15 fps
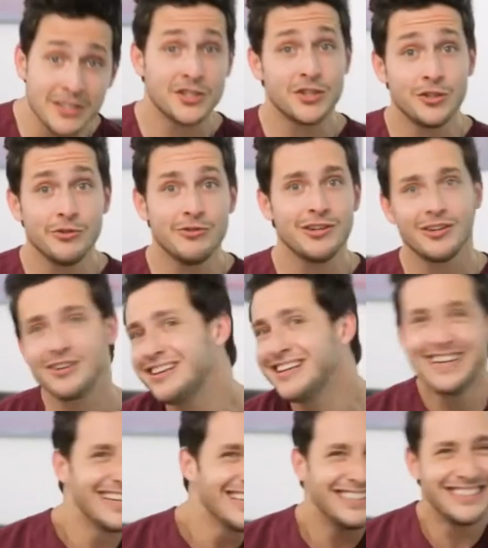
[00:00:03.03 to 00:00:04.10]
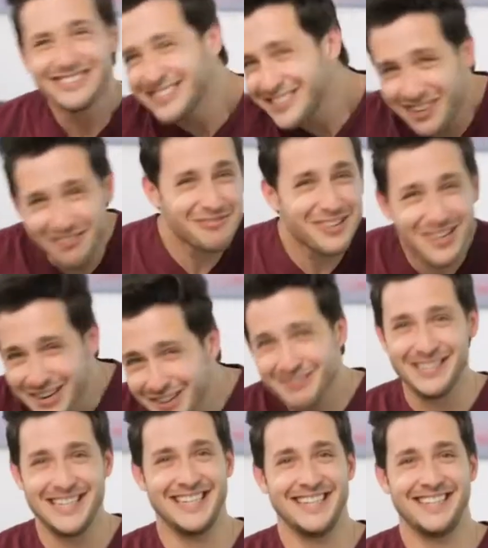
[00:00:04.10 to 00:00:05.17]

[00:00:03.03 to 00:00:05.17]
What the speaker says: vomit sooner. Don't do